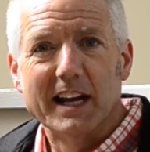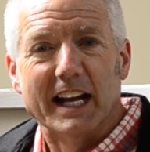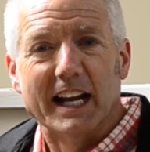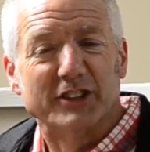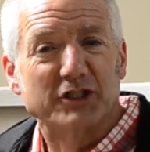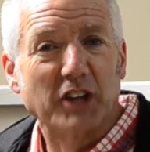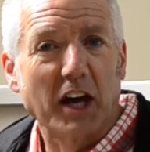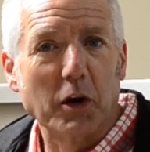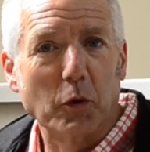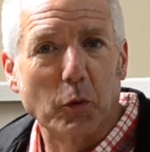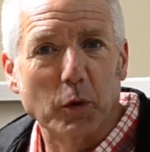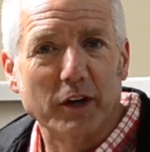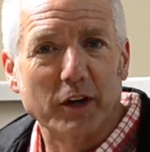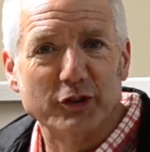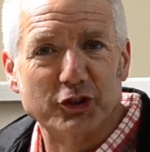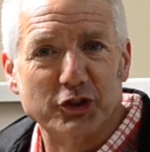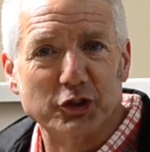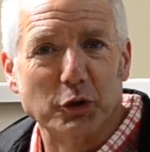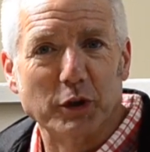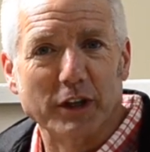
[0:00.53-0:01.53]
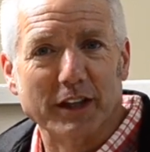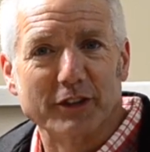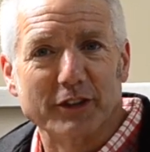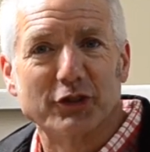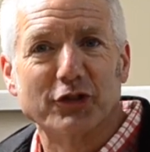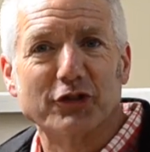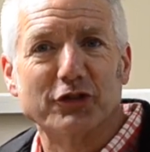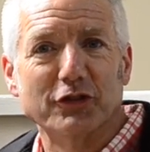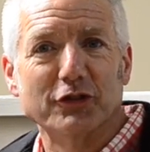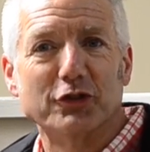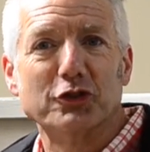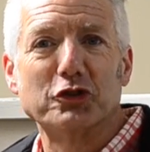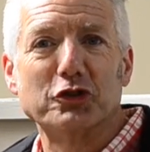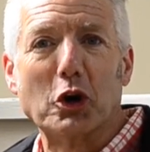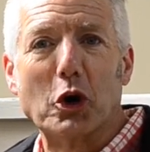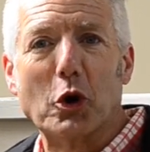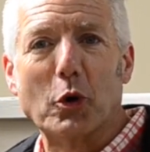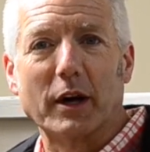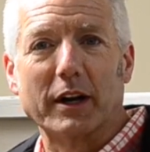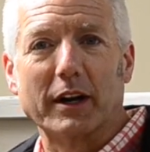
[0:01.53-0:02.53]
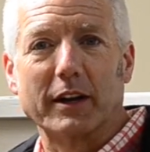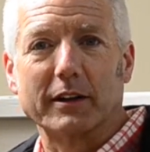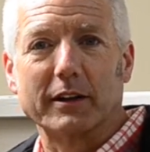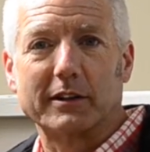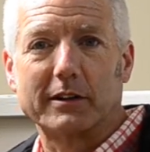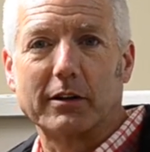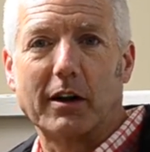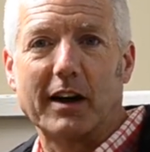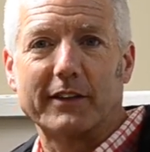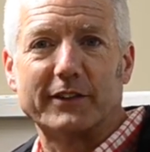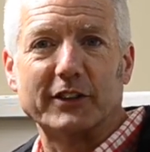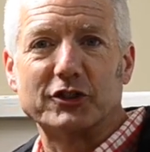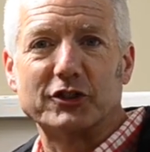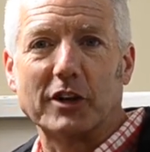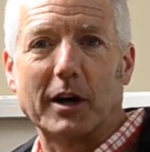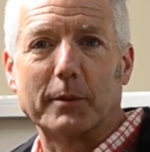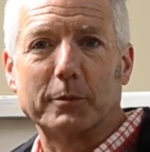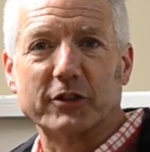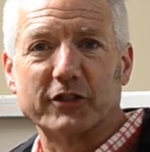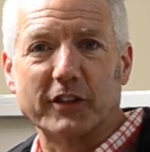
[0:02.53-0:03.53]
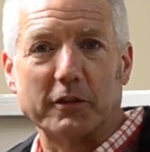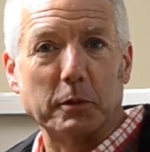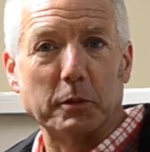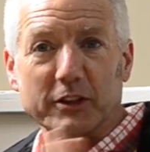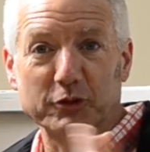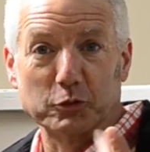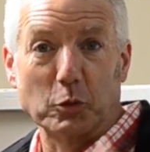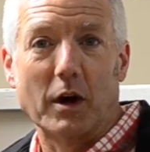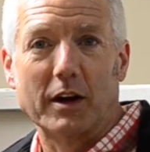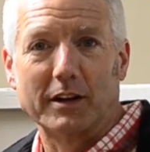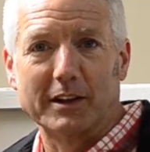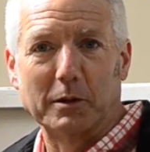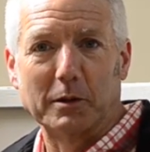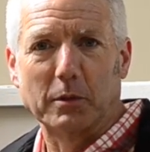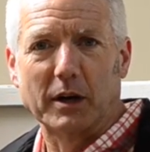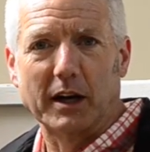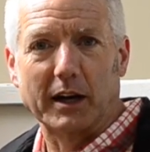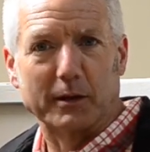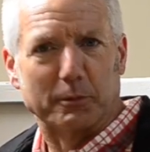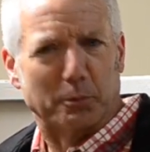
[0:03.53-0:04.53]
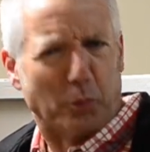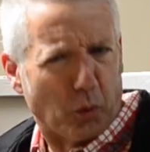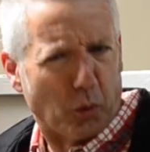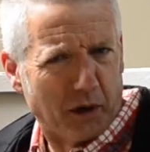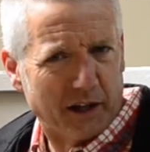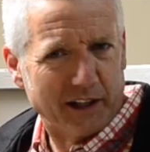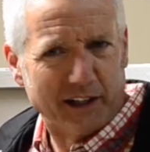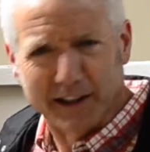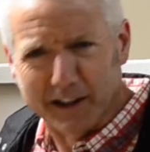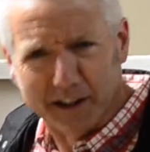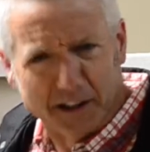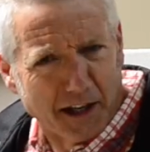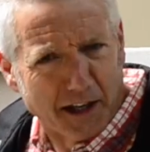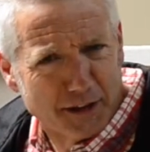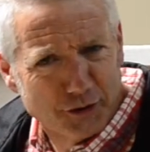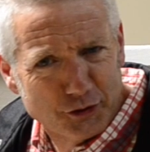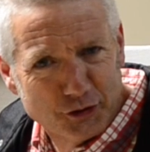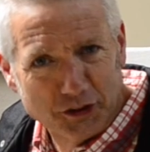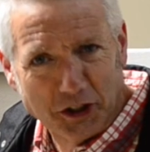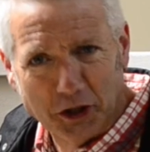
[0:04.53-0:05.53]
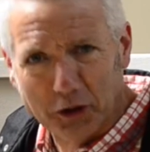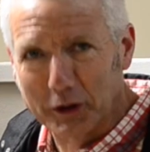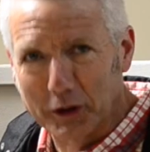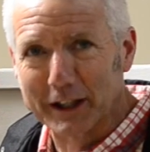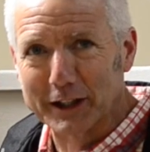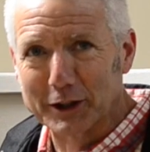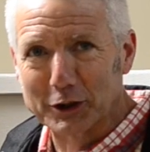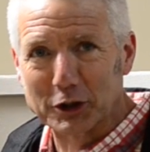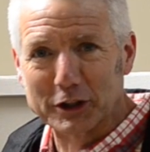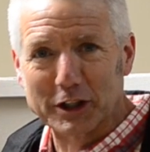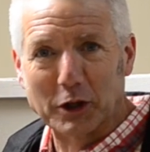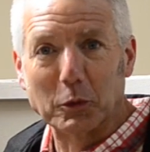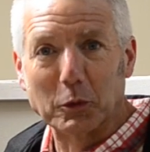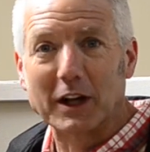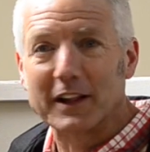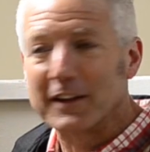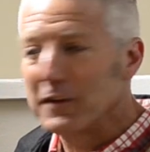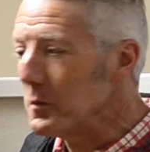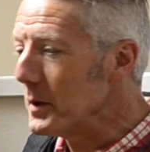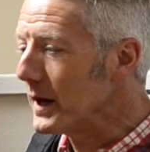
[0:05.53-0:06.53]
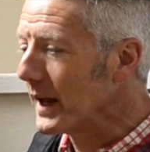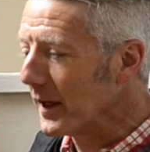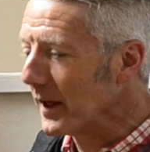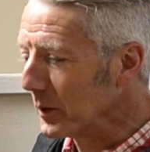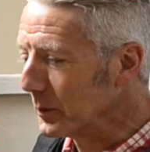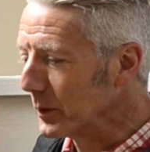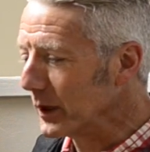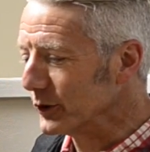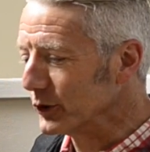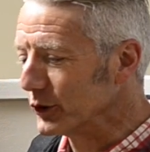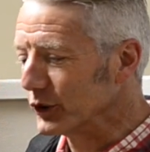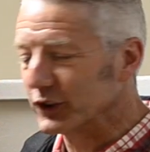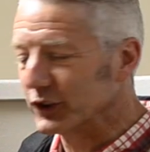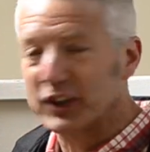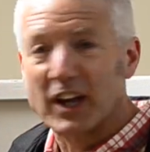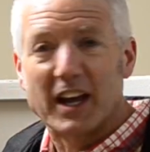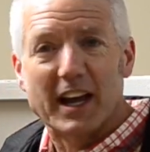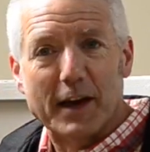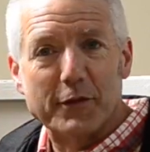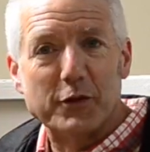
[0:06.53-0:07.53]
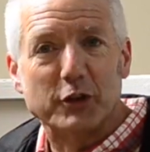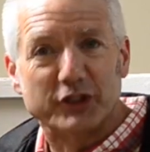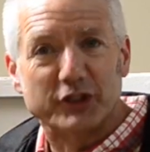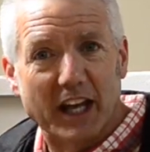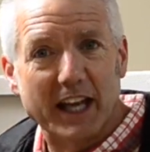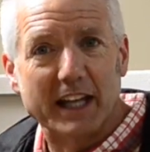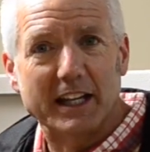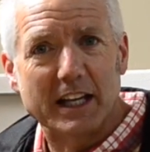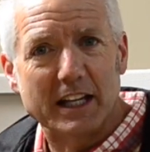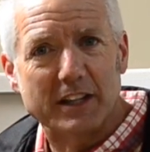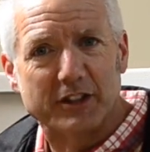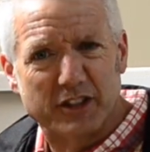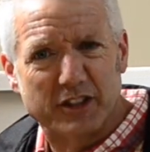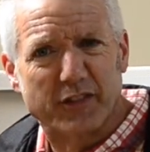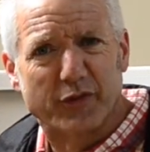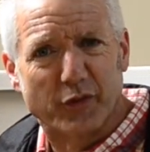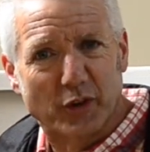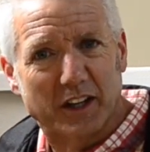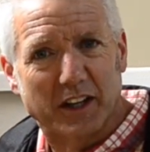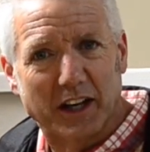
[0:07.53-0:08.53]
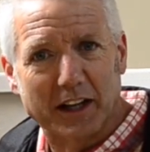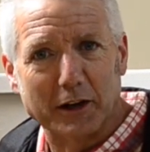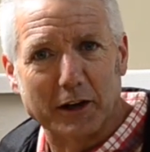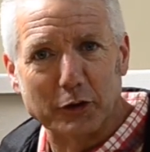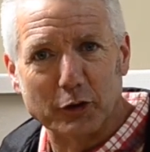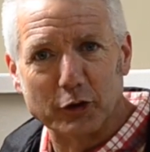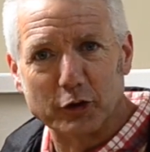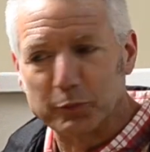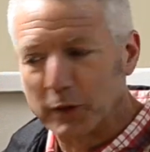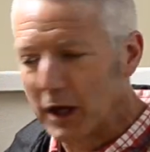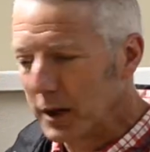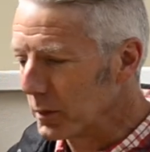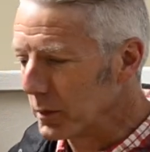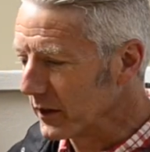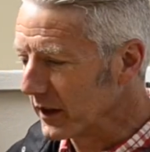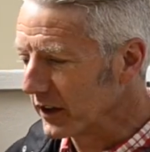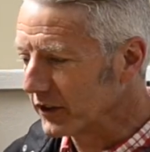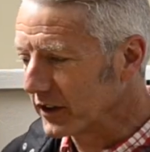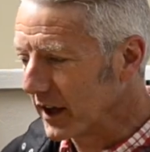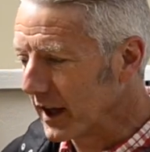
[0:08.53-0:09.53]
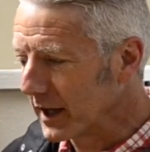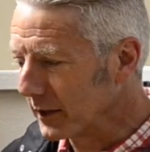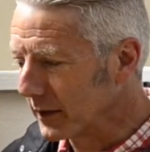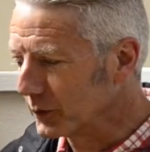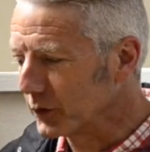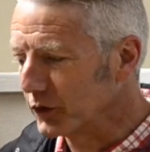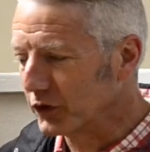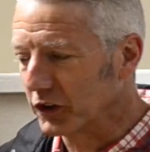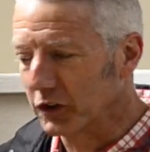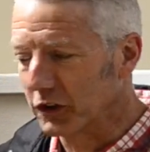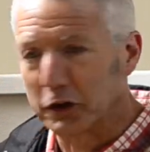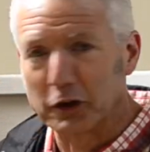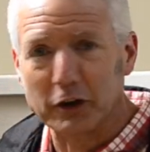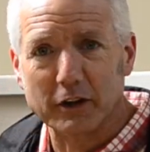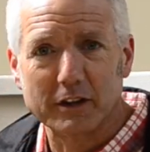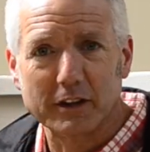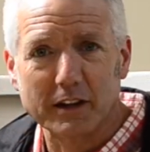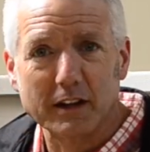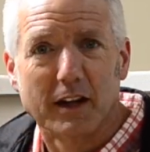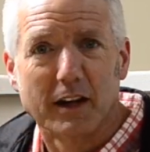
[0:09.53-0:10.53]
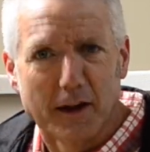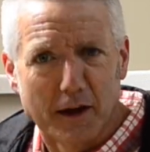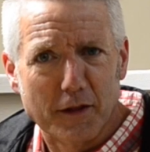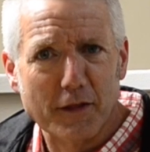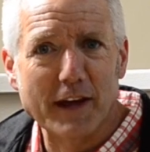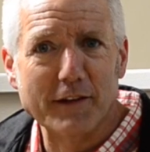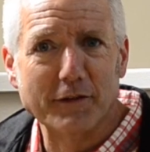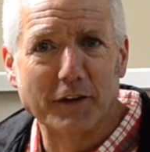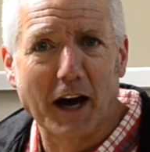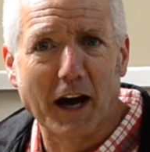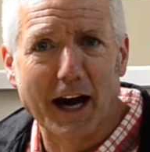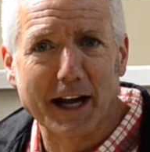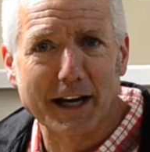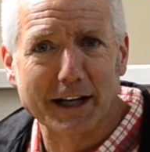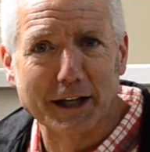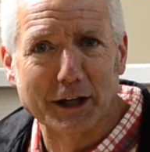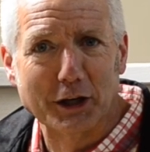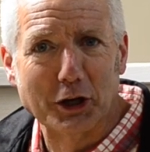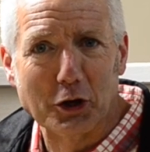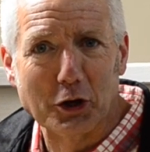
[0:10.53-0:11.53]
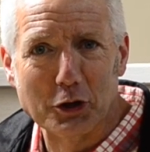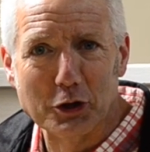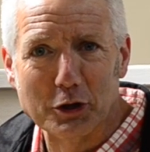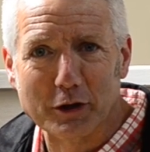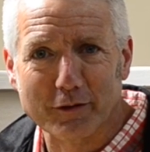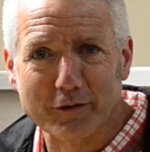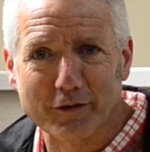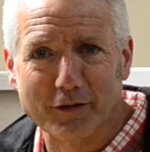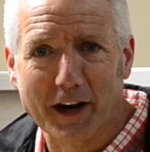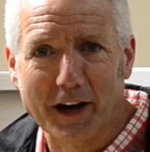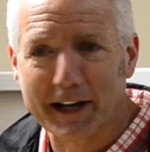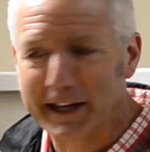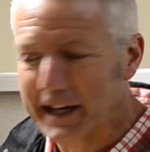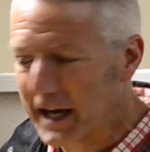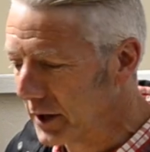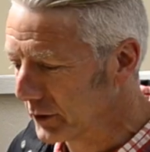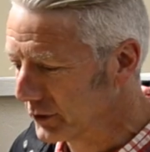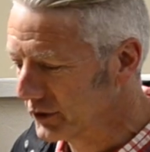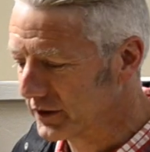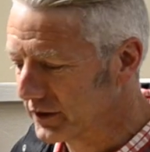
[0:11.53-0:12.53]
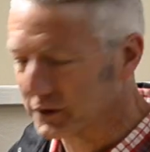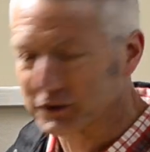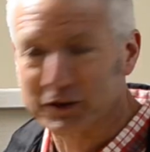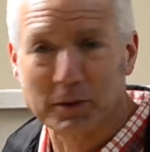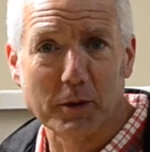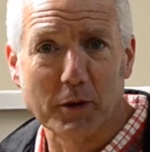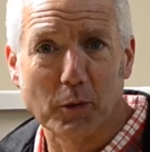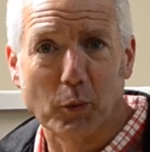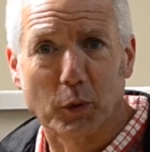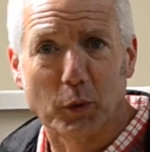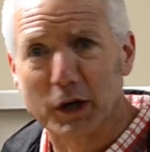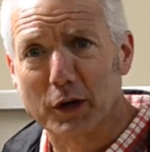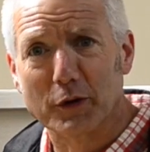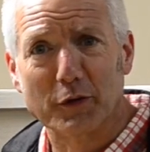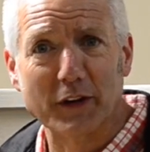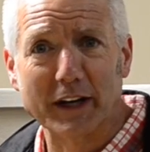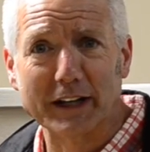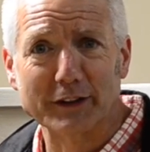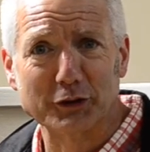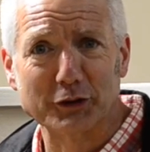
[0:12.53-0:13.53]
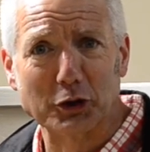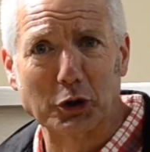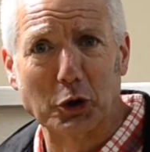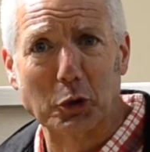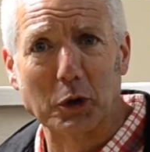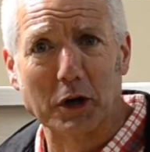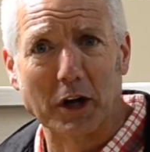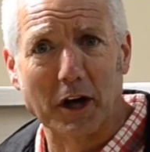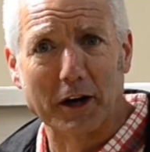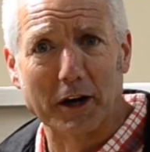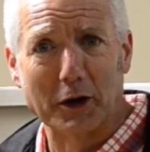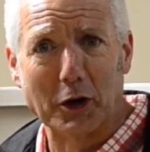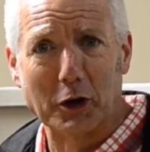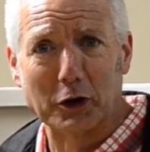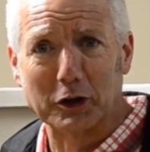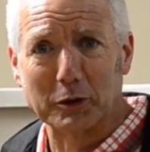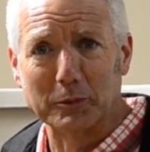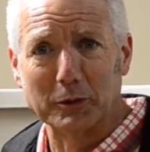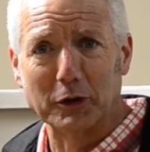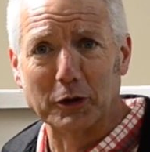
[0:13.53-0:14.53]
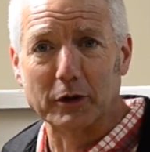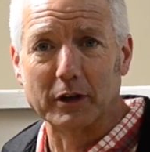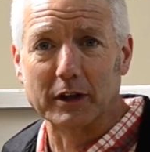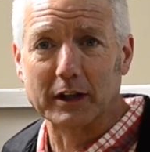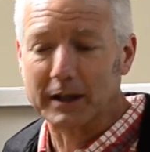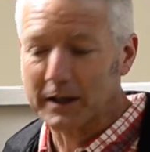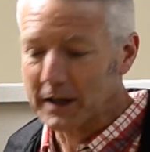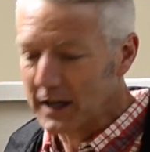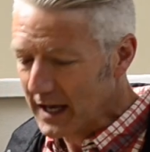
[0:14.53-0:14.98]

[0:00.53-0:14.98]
it's kind of weird shooting a show at a coffee shop because everybody's walking by and pointing and kind of staring and looking. What I love about Allen Brothers is if there's any different kind of newspaper that's kind of obscure, they've got it in here. You can find out some of the weird things that are going on in our community.